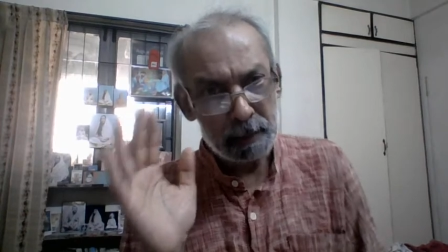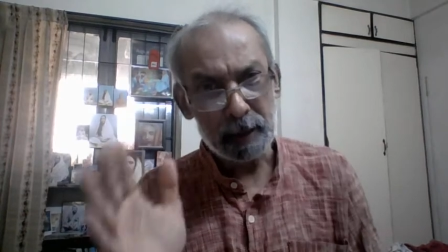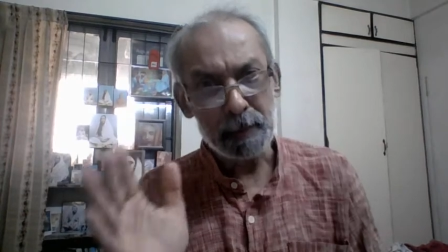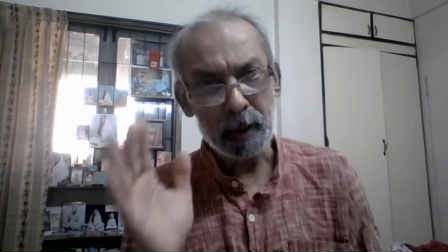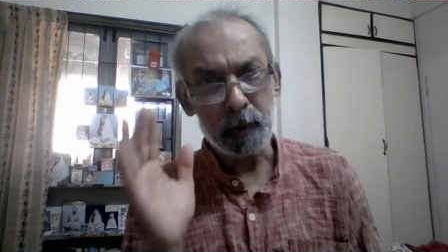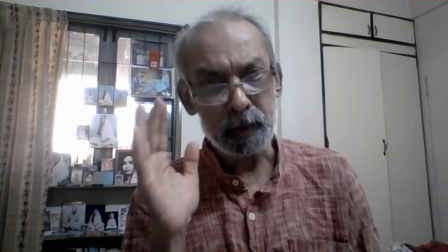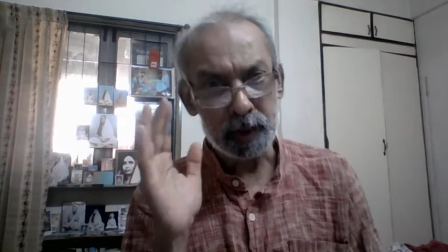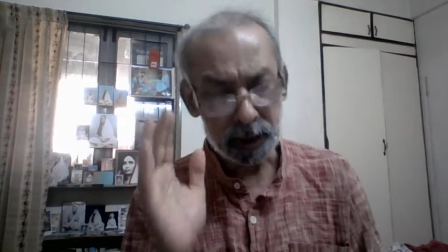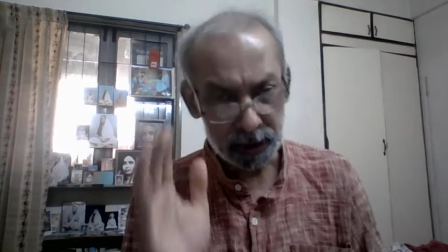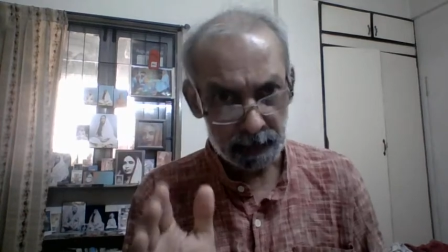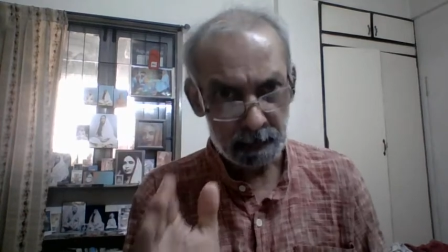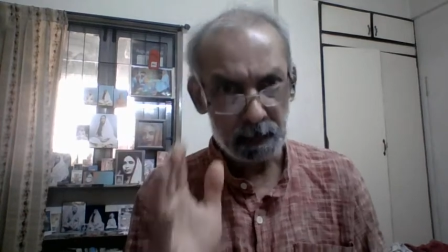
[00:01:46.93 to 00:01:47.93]
about
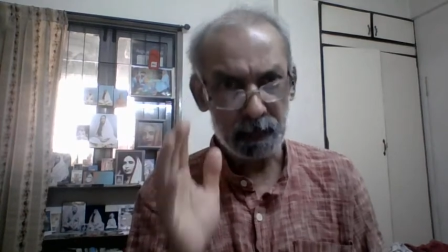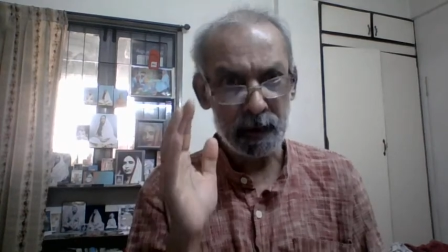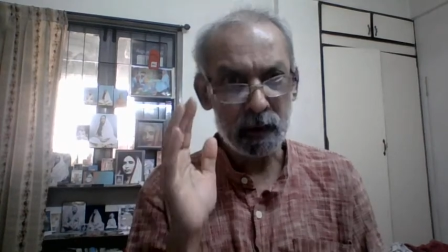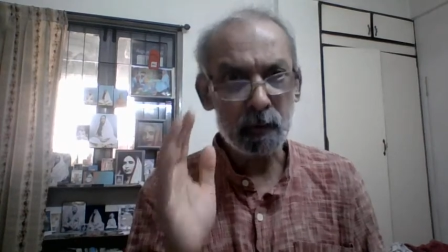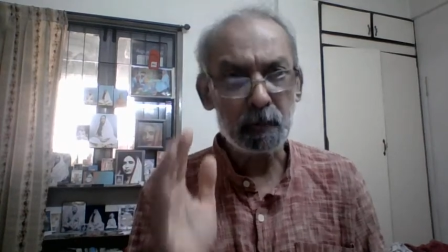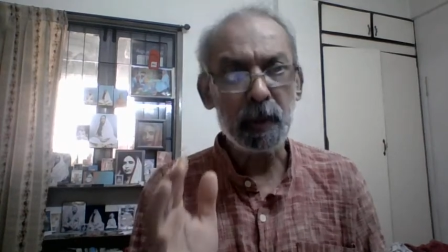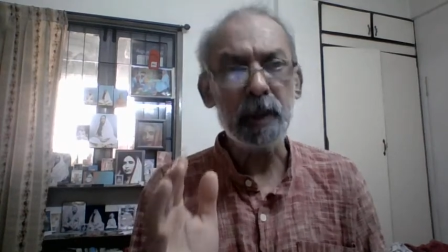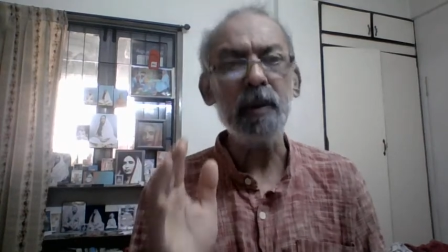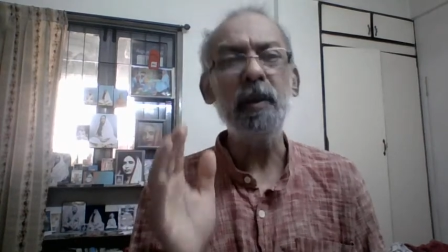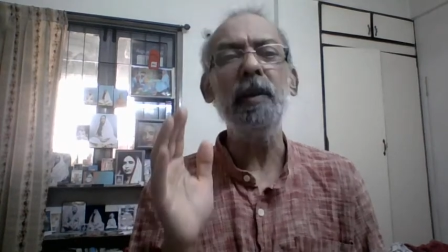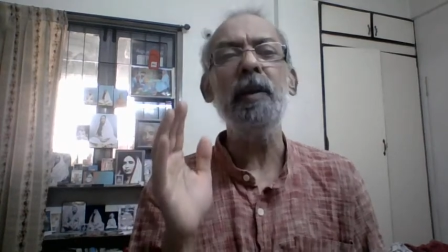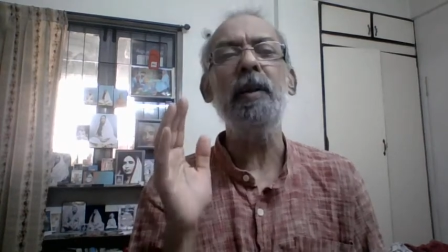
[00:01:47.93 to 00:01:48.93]
this
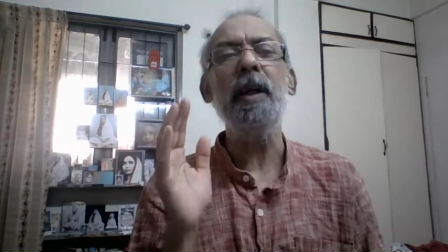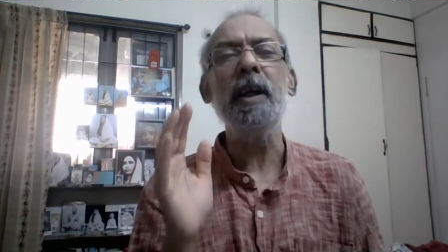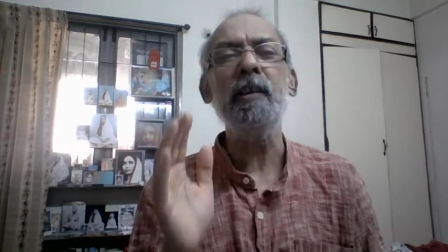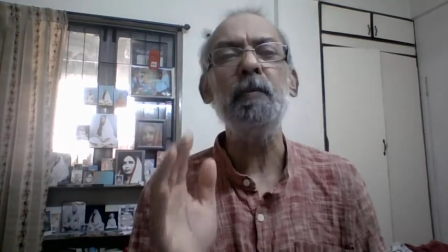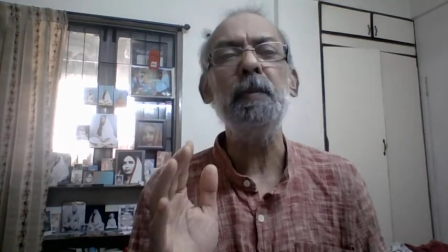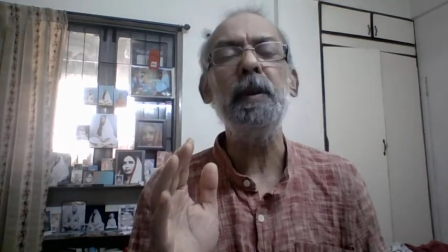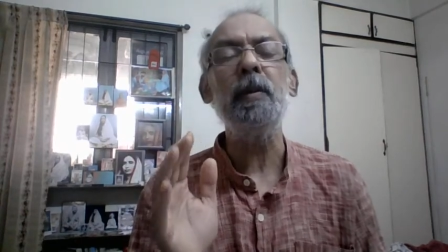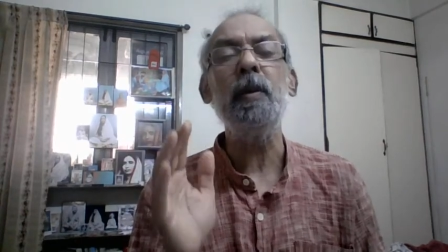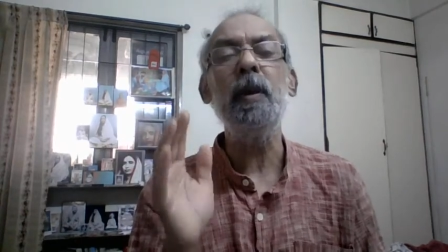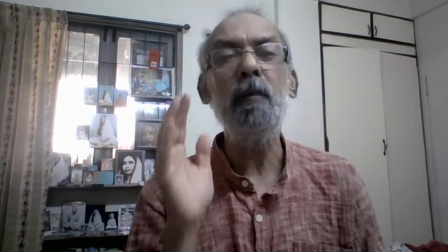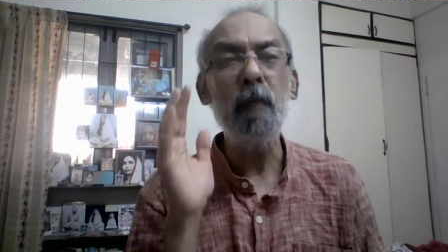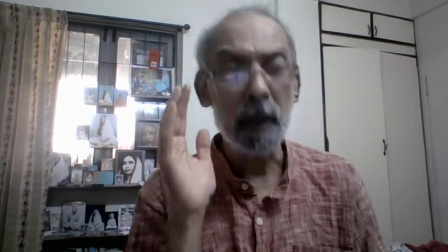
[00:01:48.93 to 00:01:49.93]
particular aspect
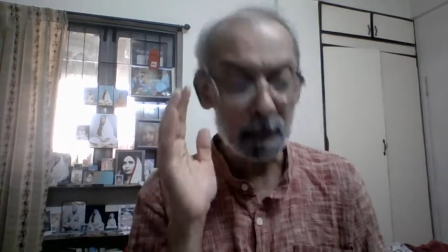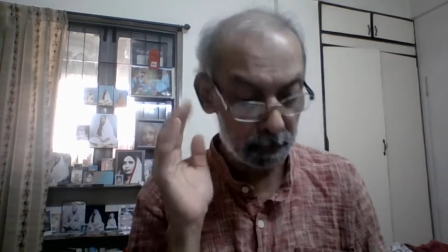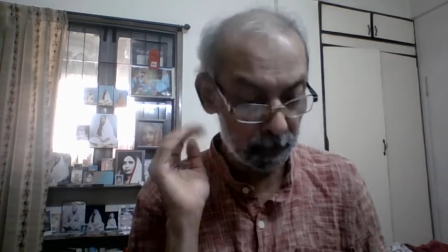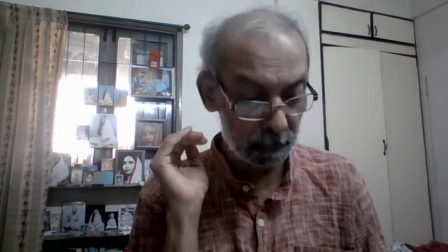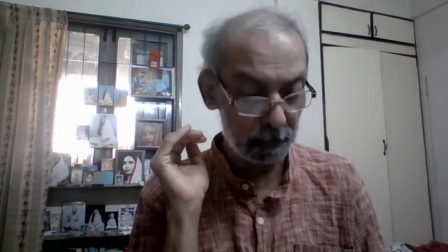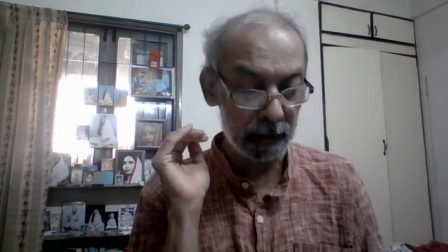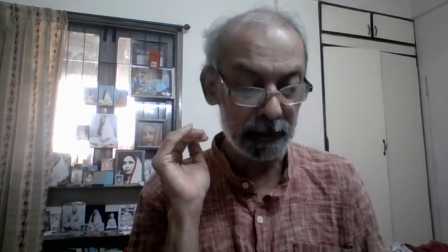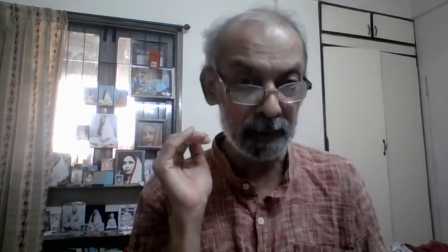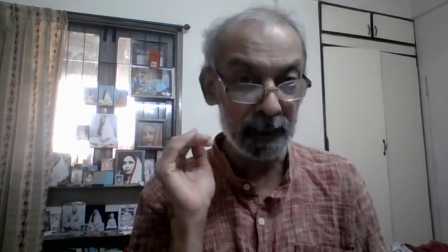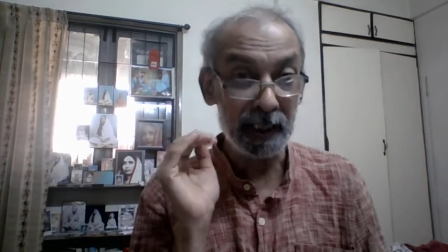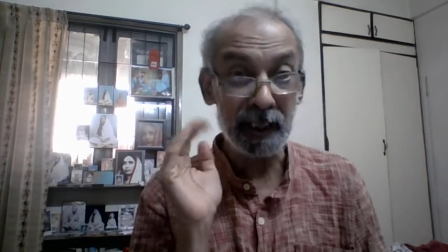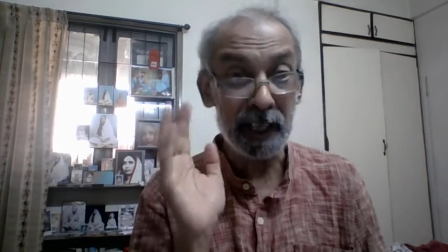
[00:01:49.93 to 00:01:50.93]
of Brahma Jnana,